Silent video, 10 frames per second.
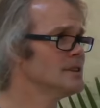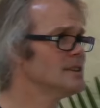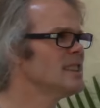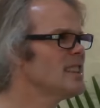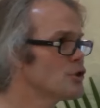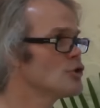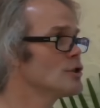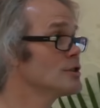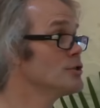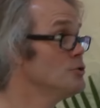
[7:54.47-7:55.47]
disease, these are
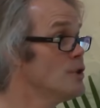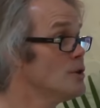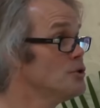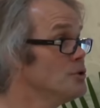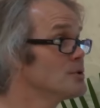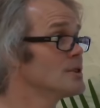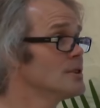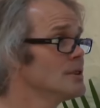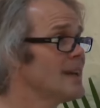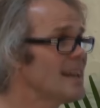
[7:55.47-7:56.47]
drugs that do no use
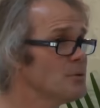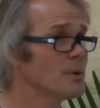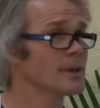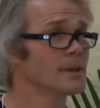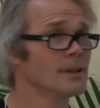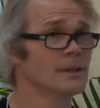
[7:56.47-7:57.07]
anyway.